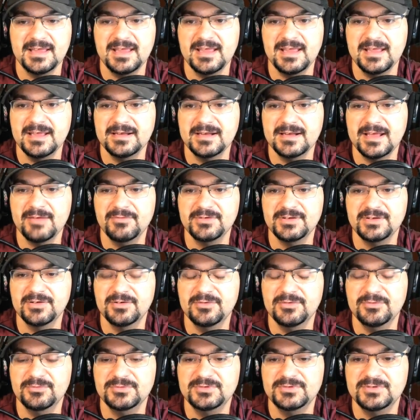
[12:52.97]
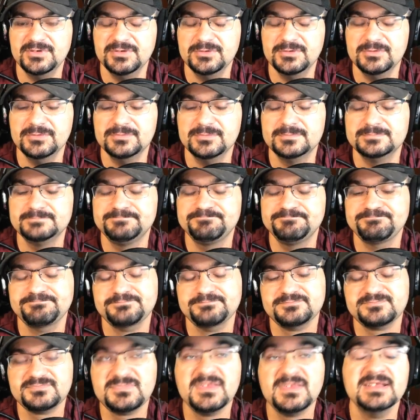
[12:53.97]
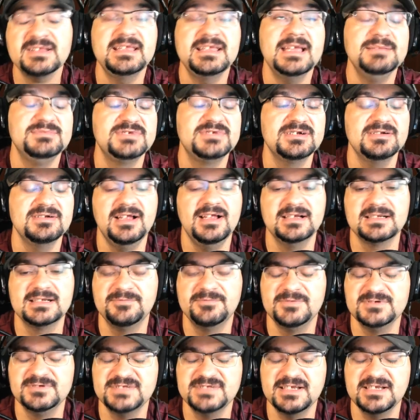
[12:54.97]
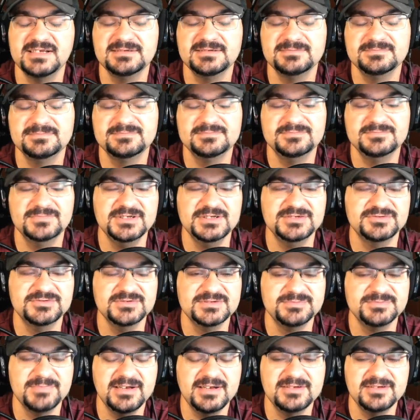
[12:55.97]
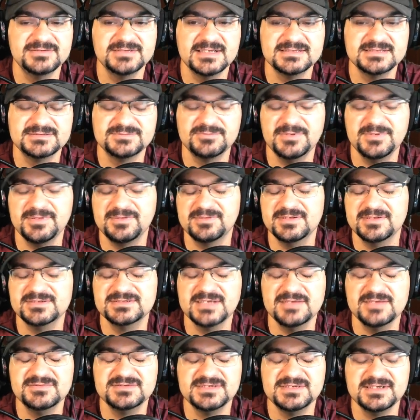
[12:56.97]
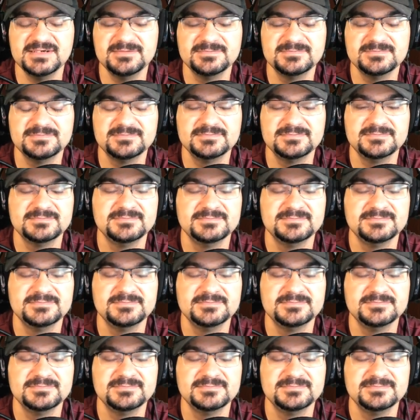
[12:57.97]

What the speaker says: and I would go to, game's gonna lock up for a second. When you switch menus, that's one glitch I've seen.